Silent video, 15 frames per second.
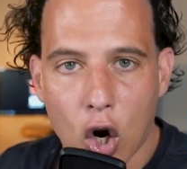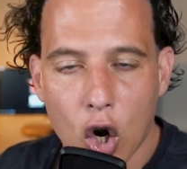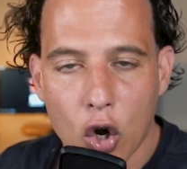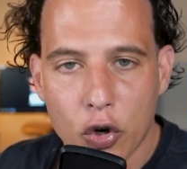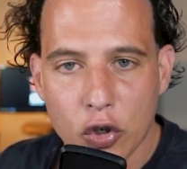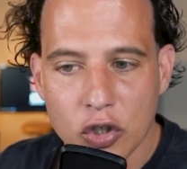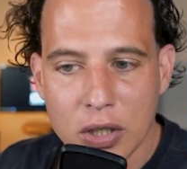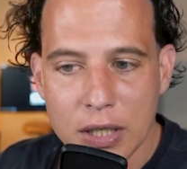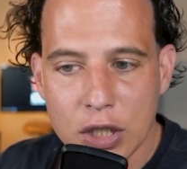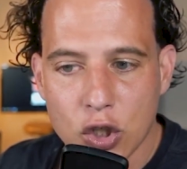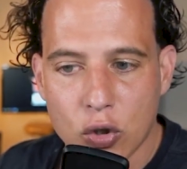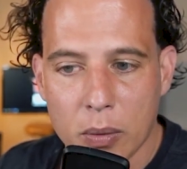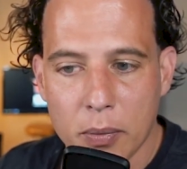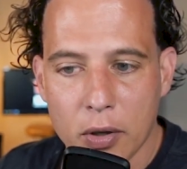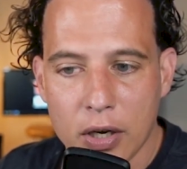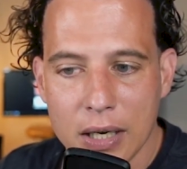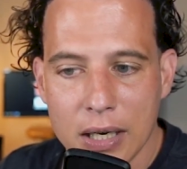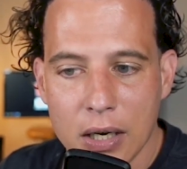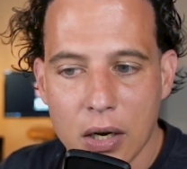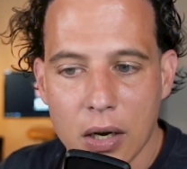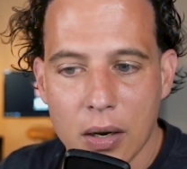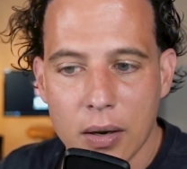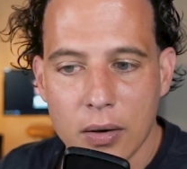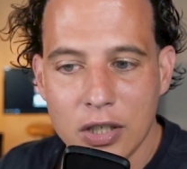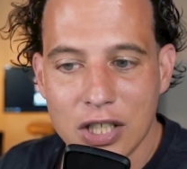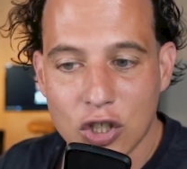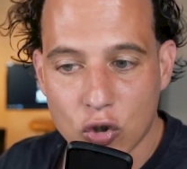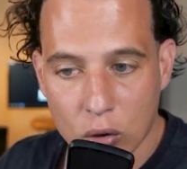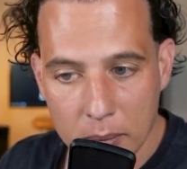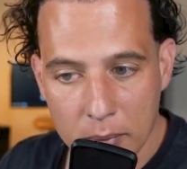owners and
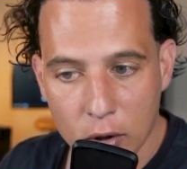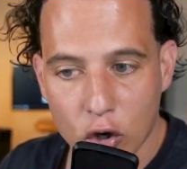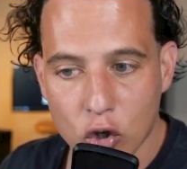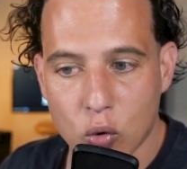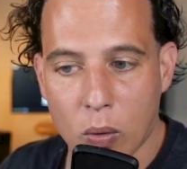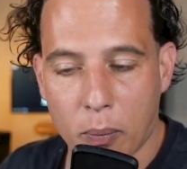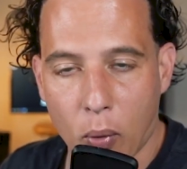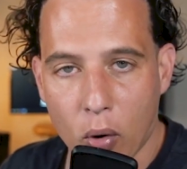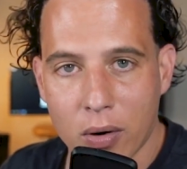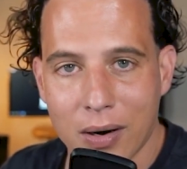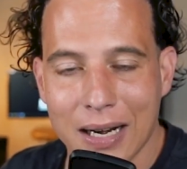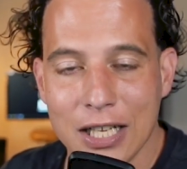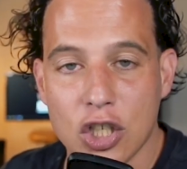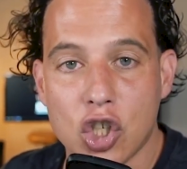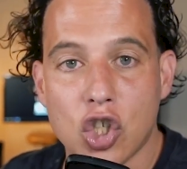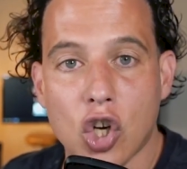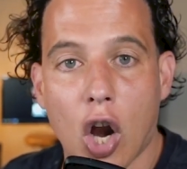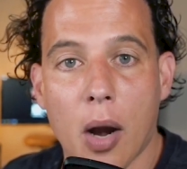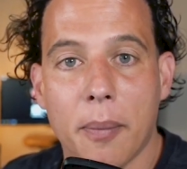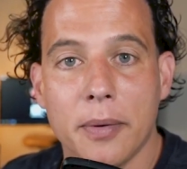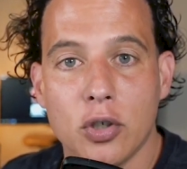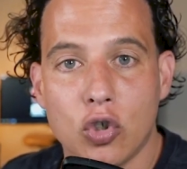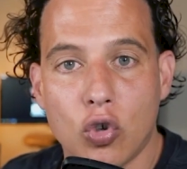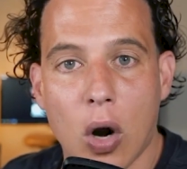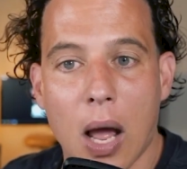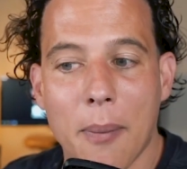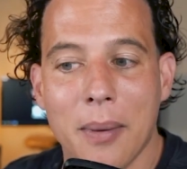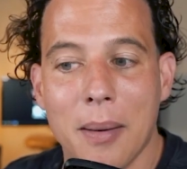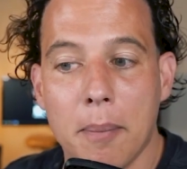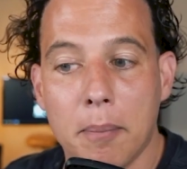distributors reported a sharp
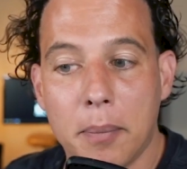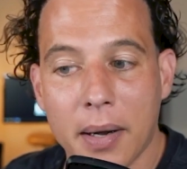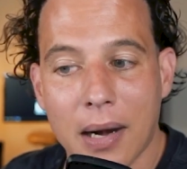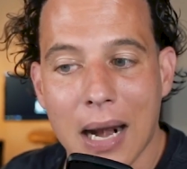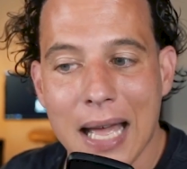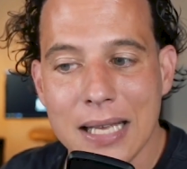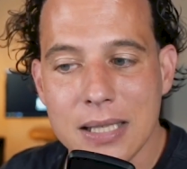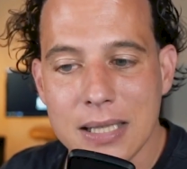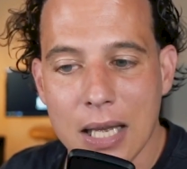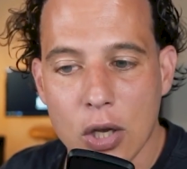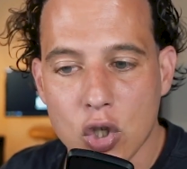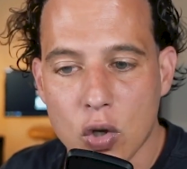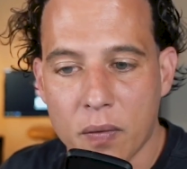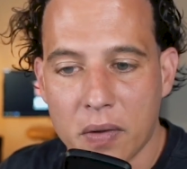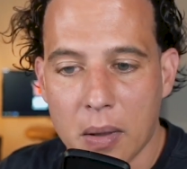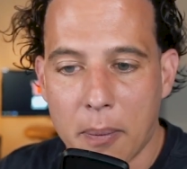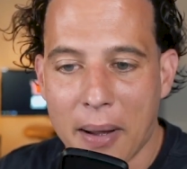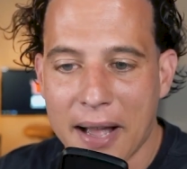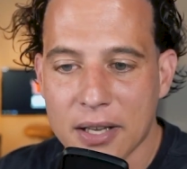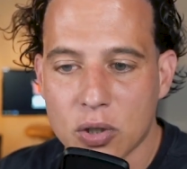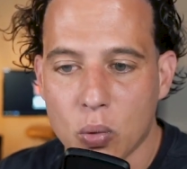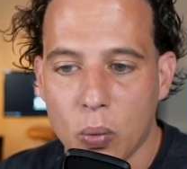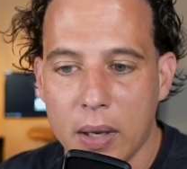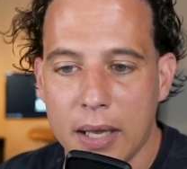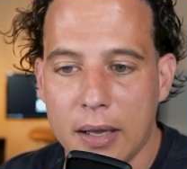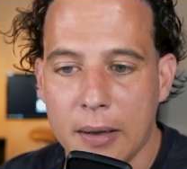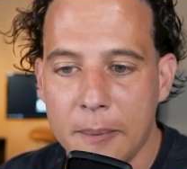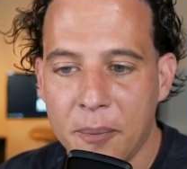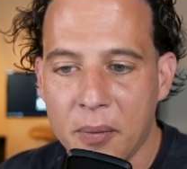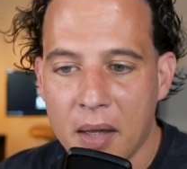drop in Bud Light sales over the past
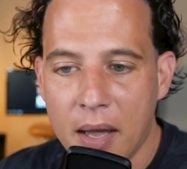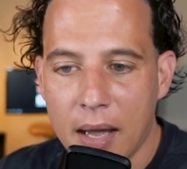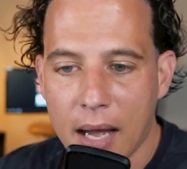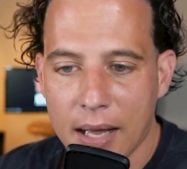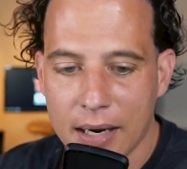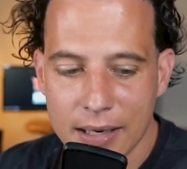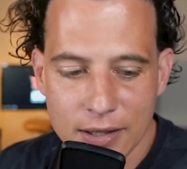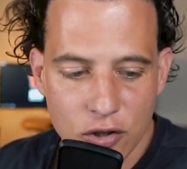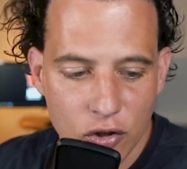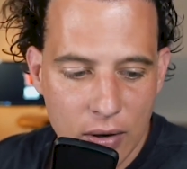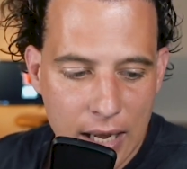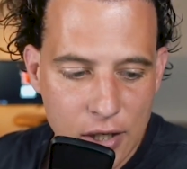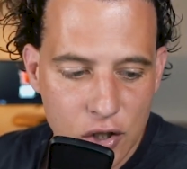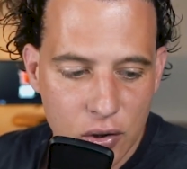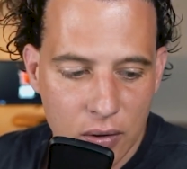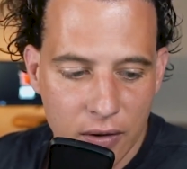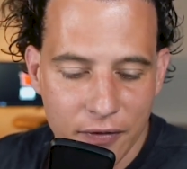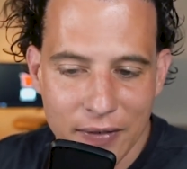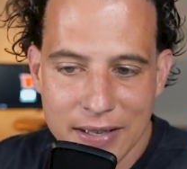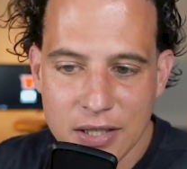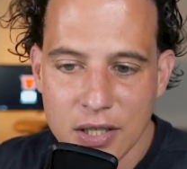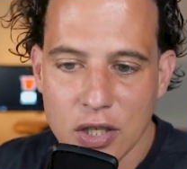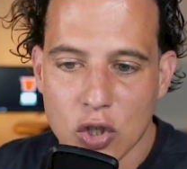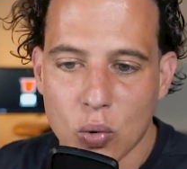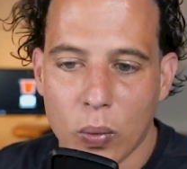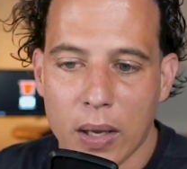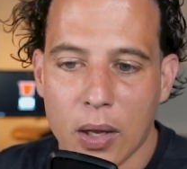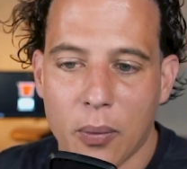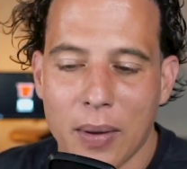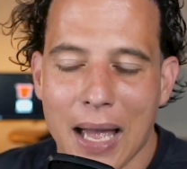week. And in international events this
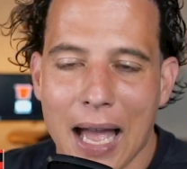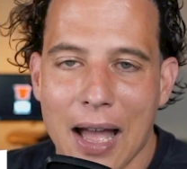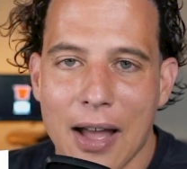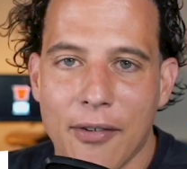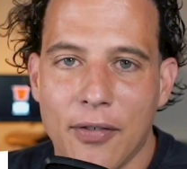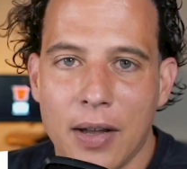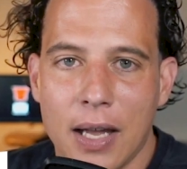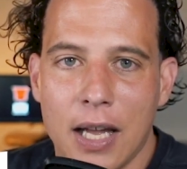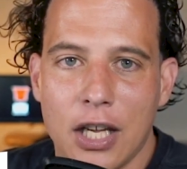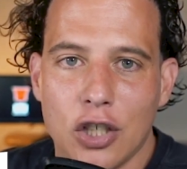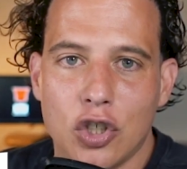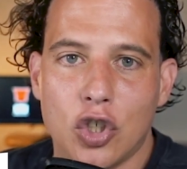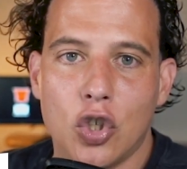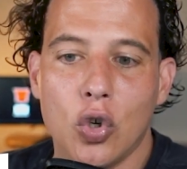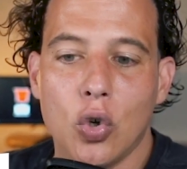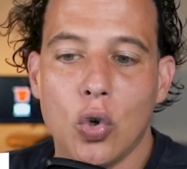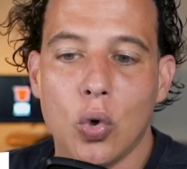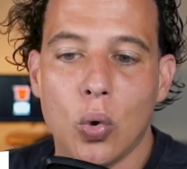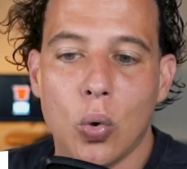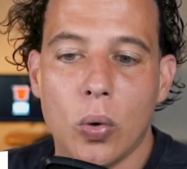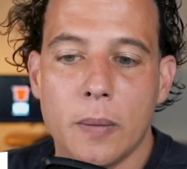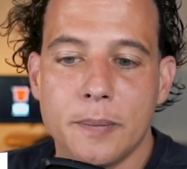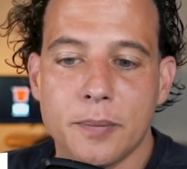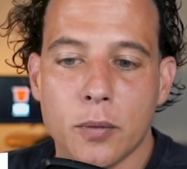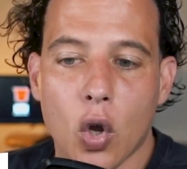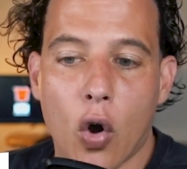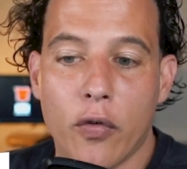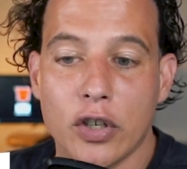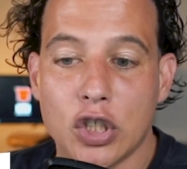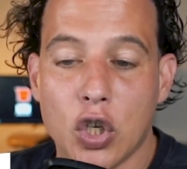week, we have two
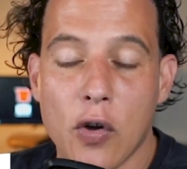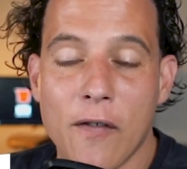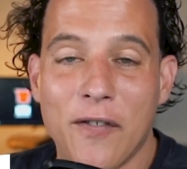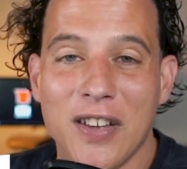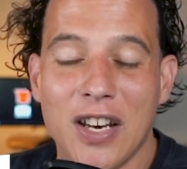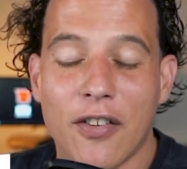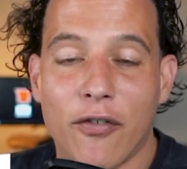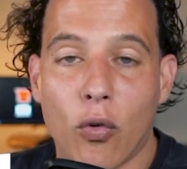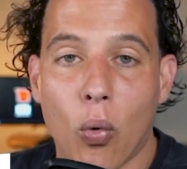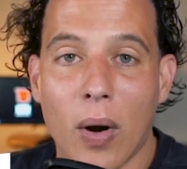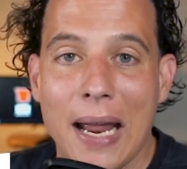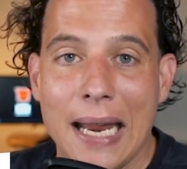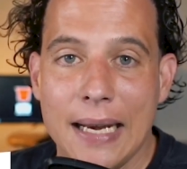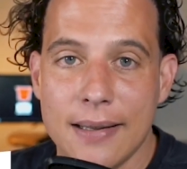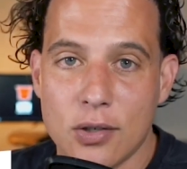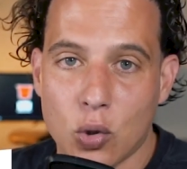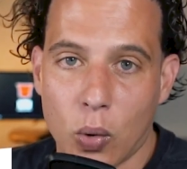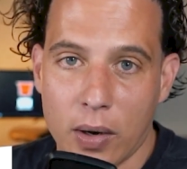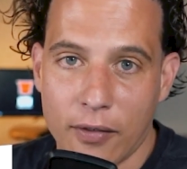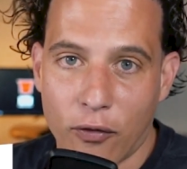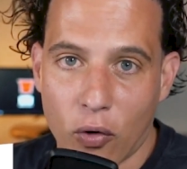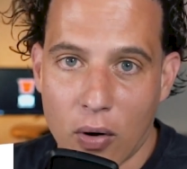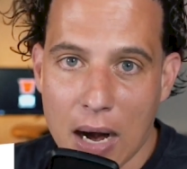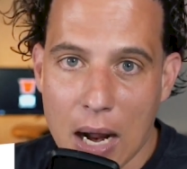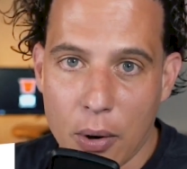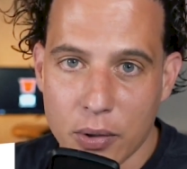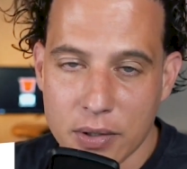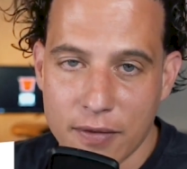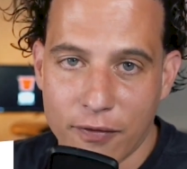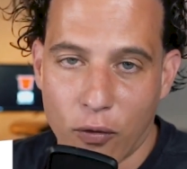over 2 feet of rain in 24
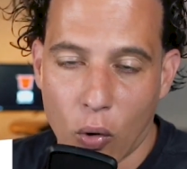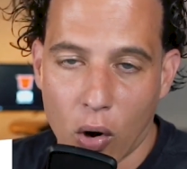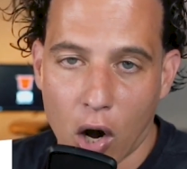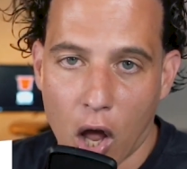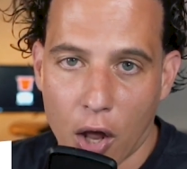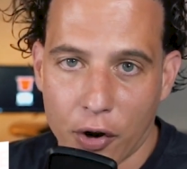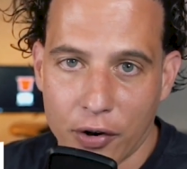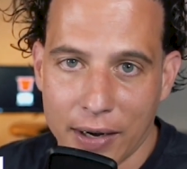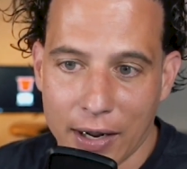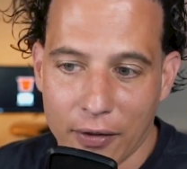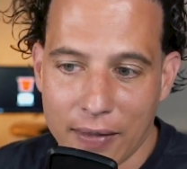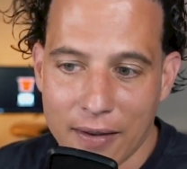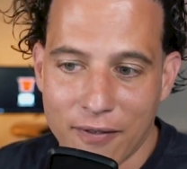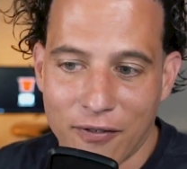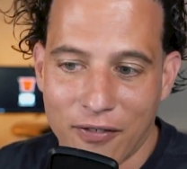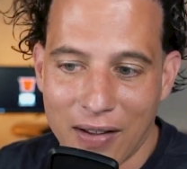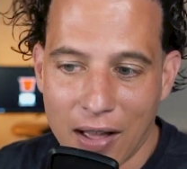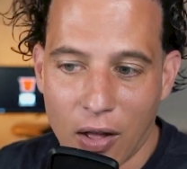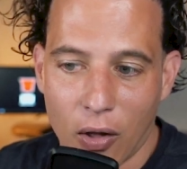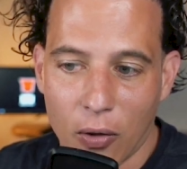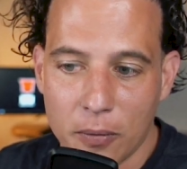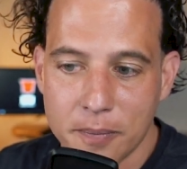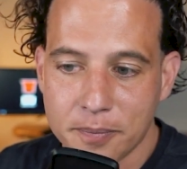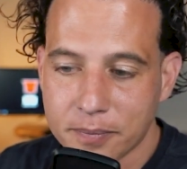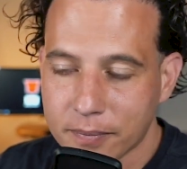hours in Fort Lauderdale that fell.